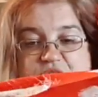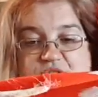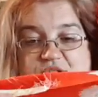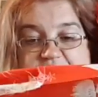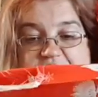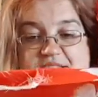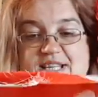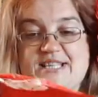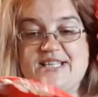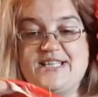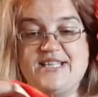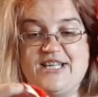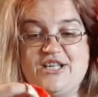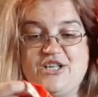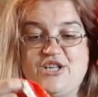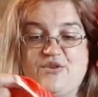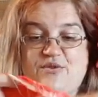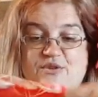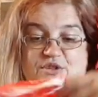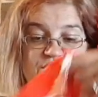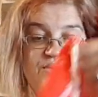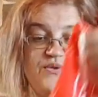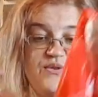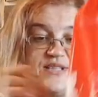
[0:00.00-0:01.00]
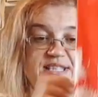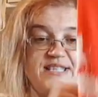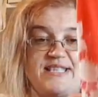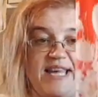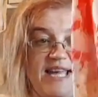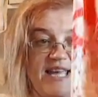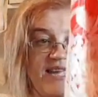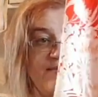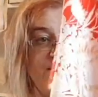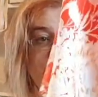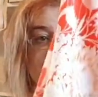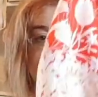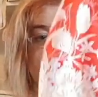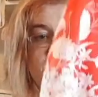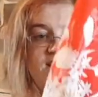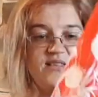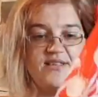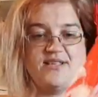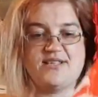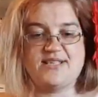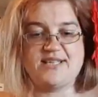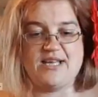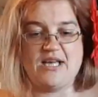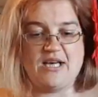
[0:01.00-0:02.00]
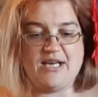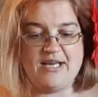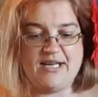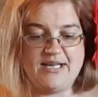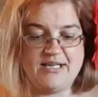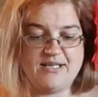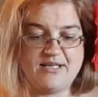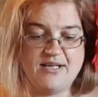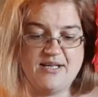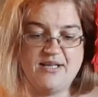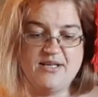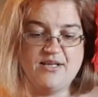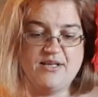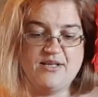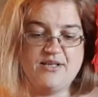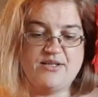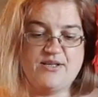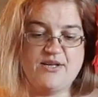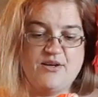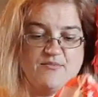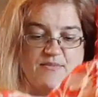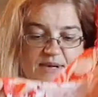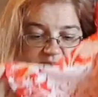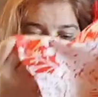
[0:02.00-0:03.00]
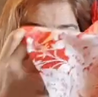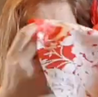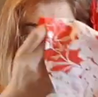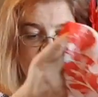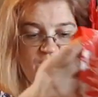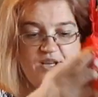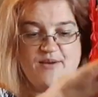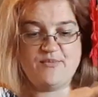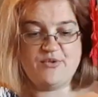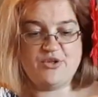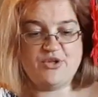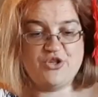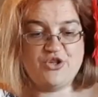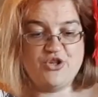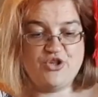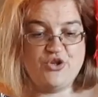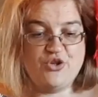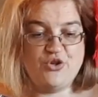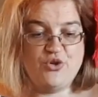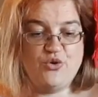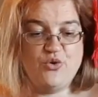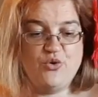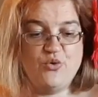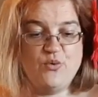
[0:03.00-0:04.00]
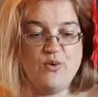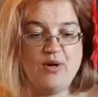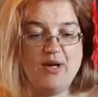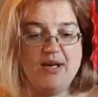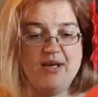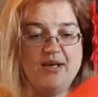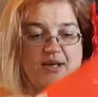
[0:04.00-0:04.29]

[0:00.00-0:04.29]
to continue and do the same on the other side. So match up the two